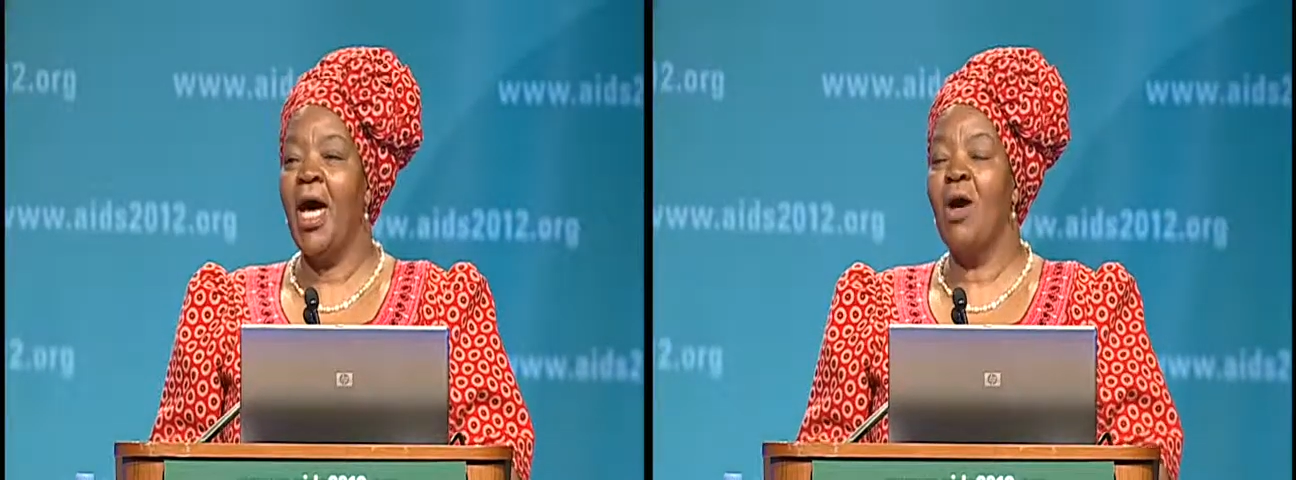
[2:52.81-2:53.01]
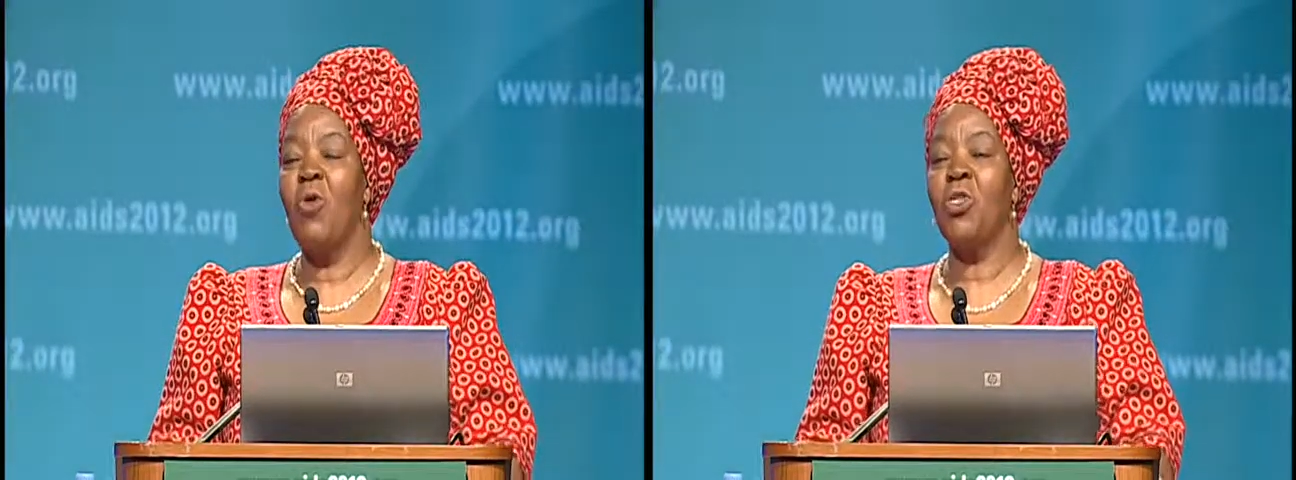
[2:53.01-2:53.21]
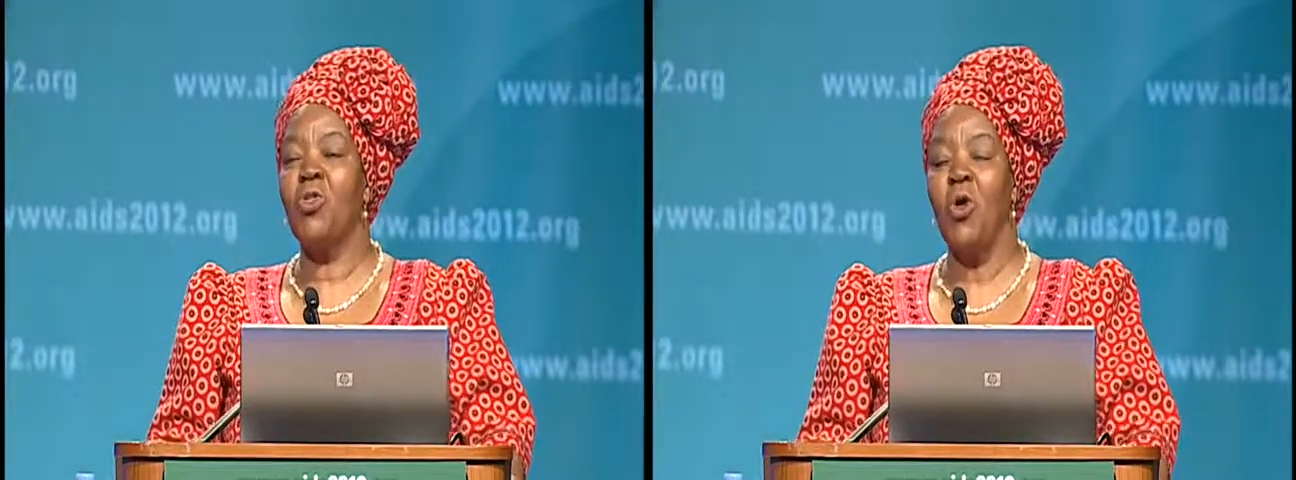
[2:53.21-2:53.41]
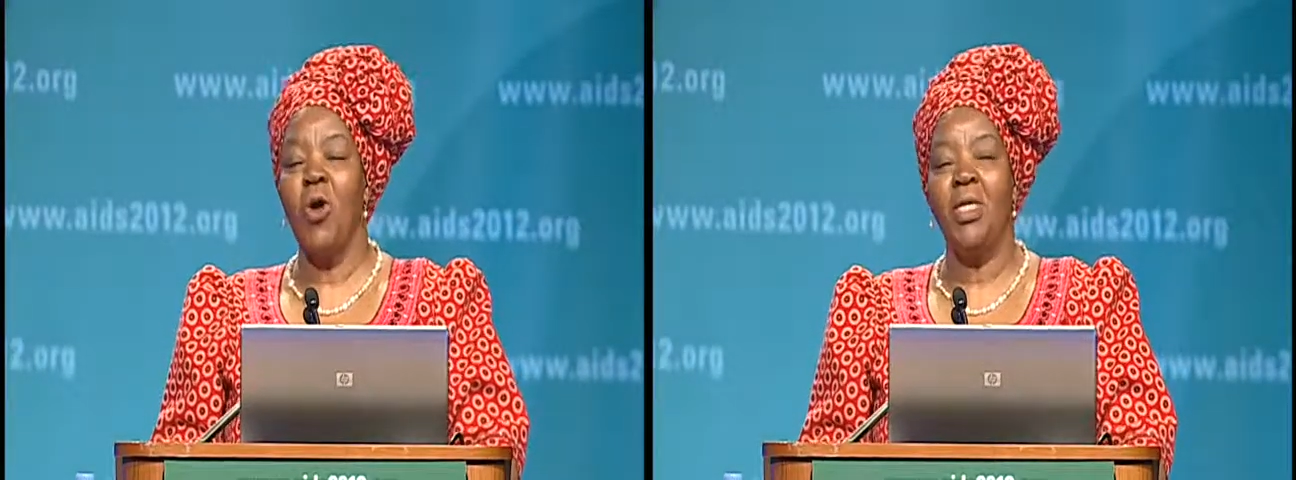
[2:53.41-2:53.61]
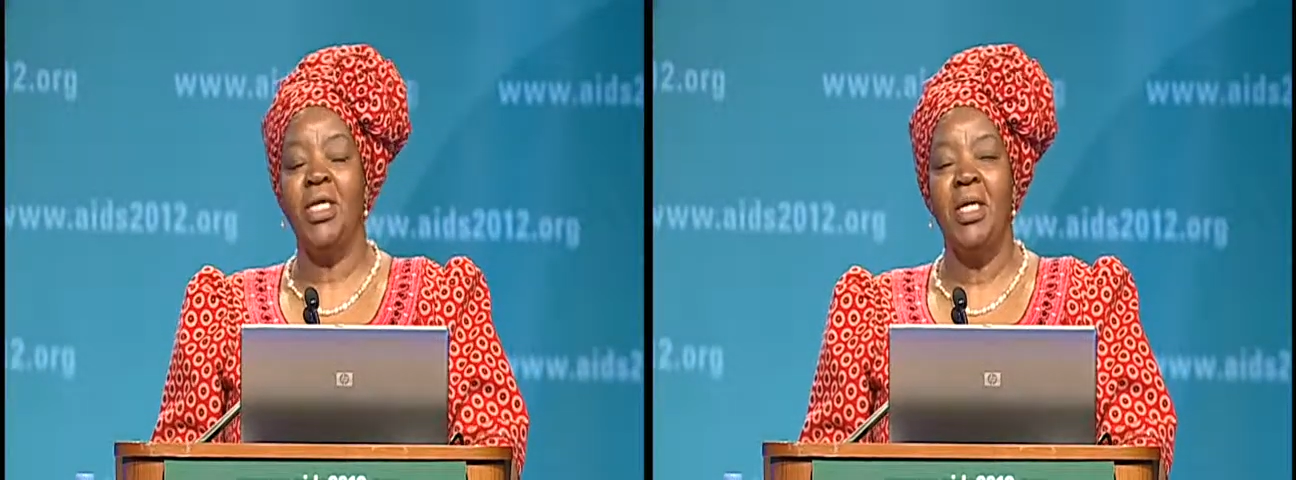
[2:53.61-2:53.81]
I was
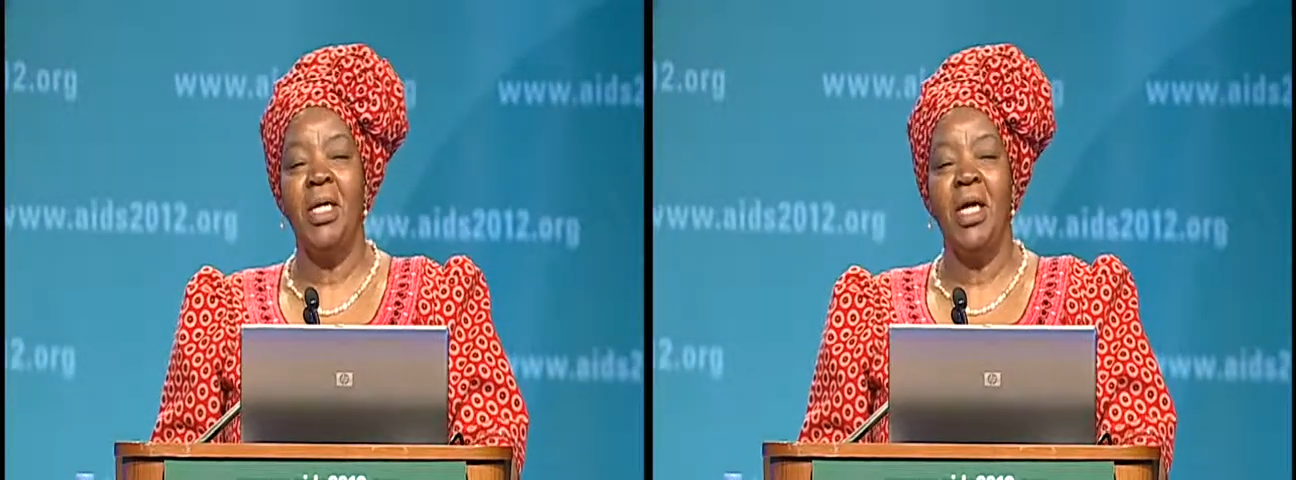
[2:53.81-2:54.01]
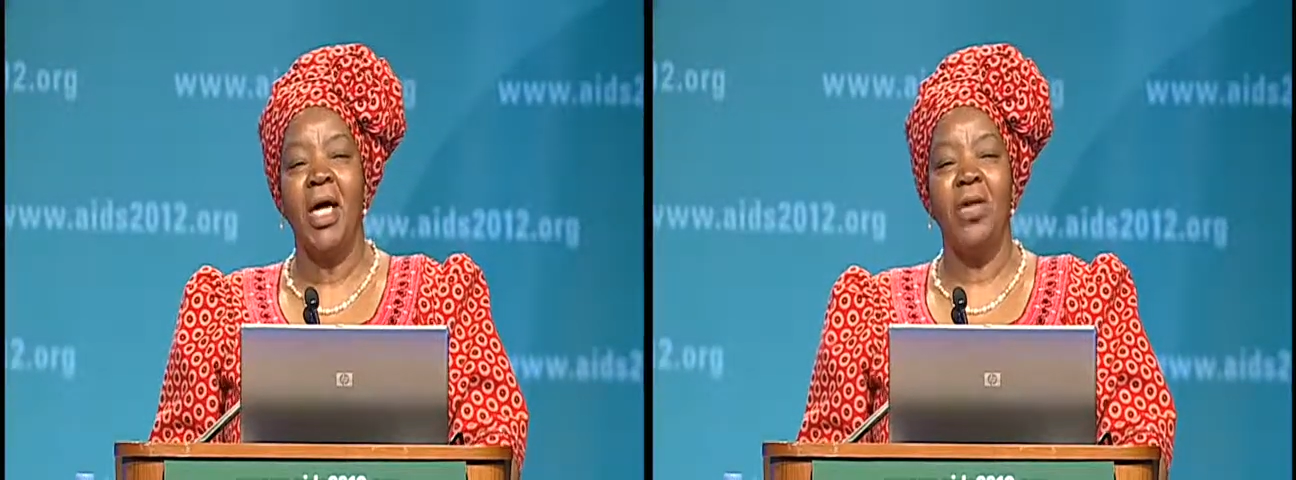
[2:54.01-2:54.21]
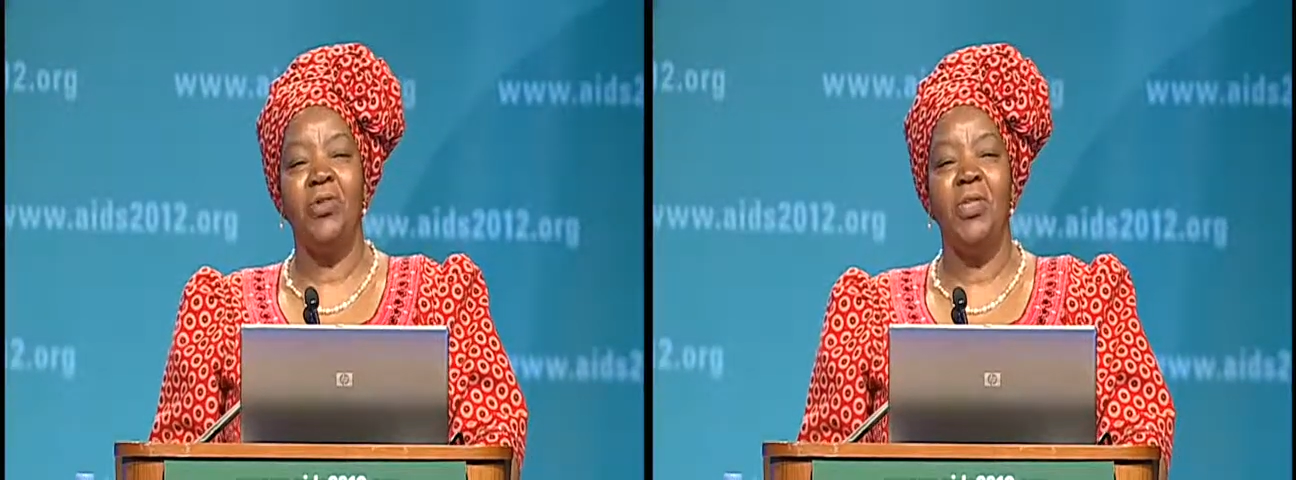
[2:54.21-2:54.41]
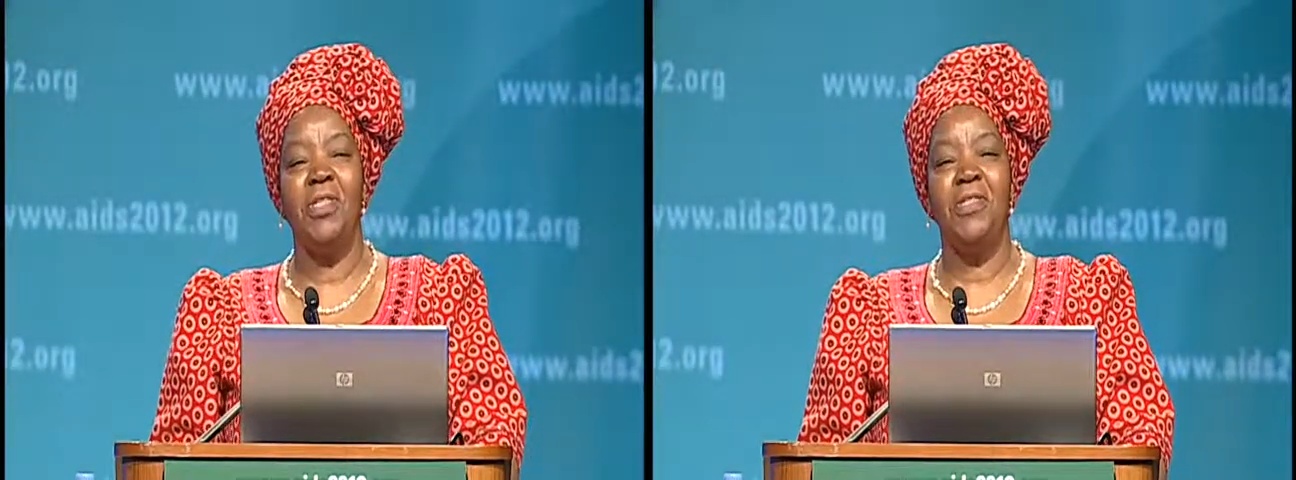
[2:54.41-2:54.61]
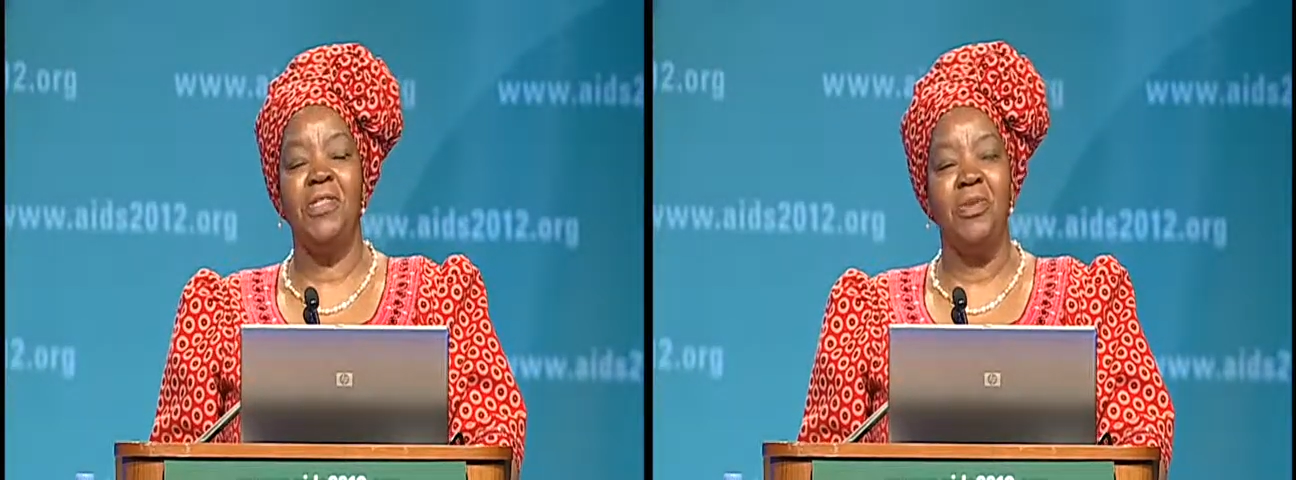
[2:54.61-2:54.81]
taught
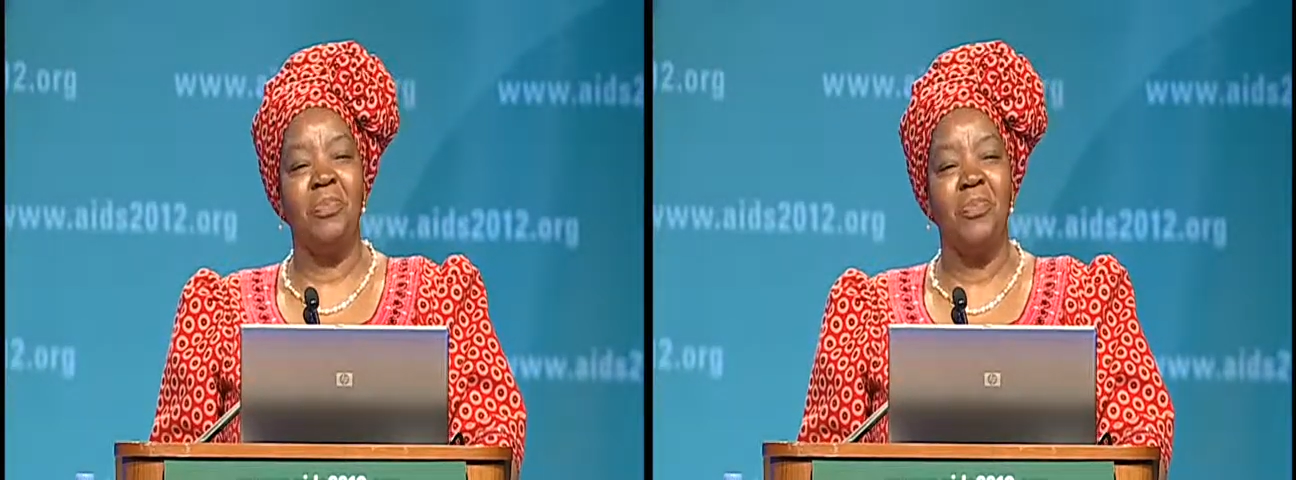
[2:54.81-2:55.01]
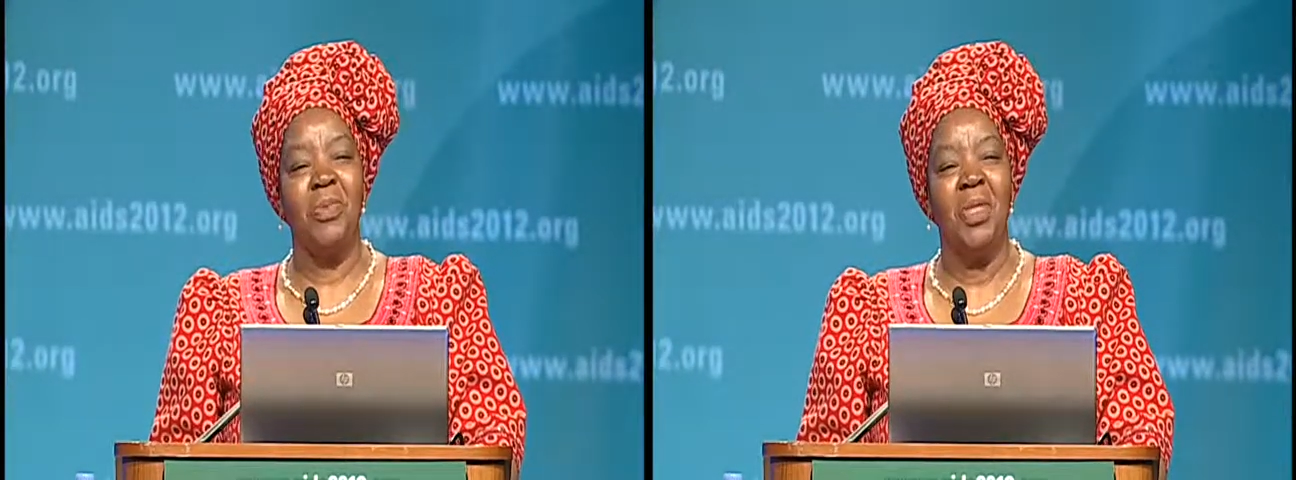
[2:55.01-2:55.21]
Catholicism,